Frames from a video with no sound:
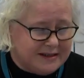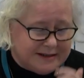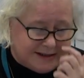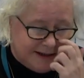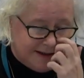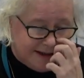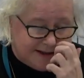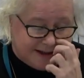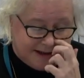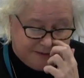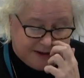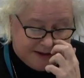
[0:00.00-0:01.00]
and if
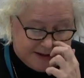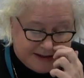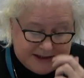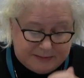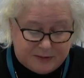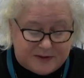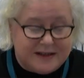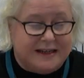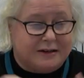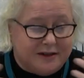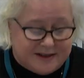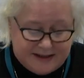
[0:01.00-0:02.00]
we look at the trend over
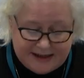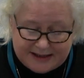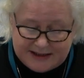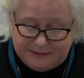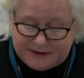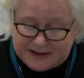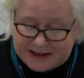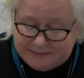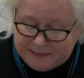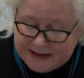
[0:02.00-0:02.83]
the number of years,